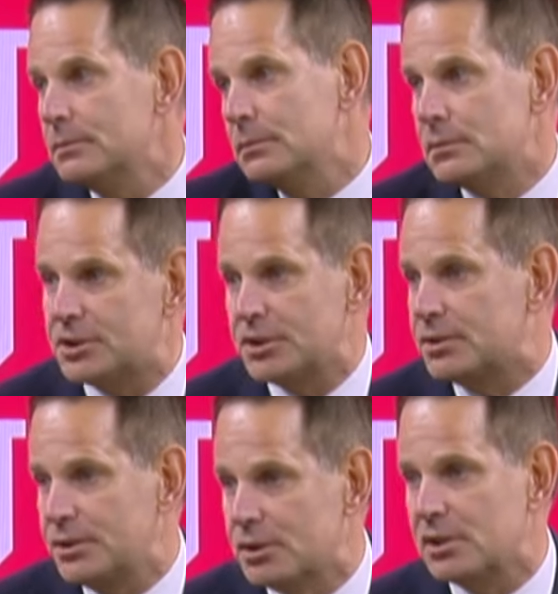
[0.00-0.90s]
It's just
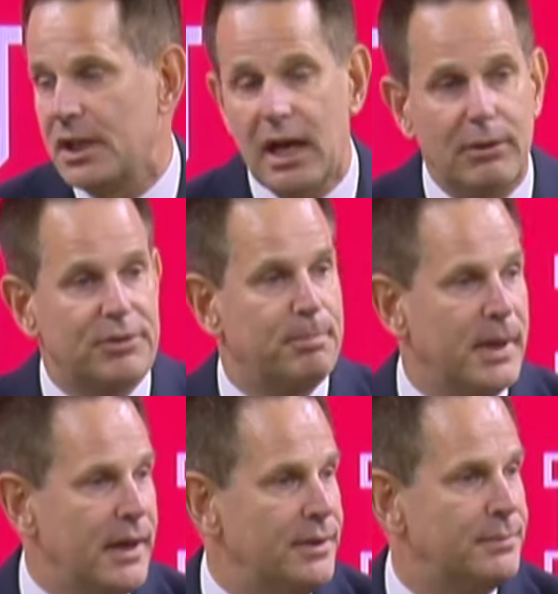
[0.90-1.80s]
usually how it's
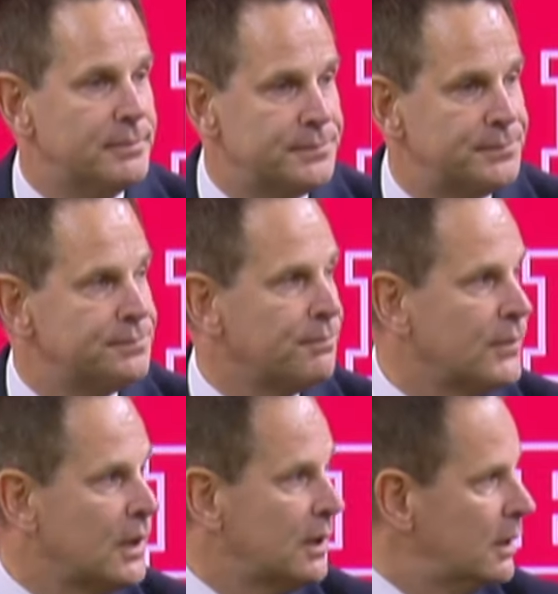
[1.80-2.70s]
been.
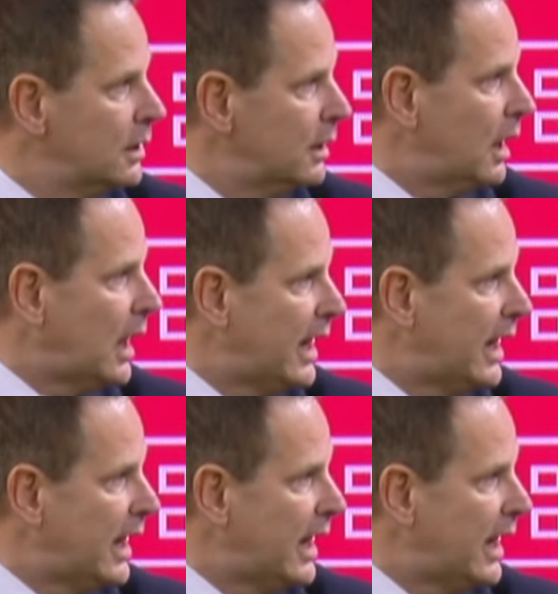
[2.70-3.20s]
I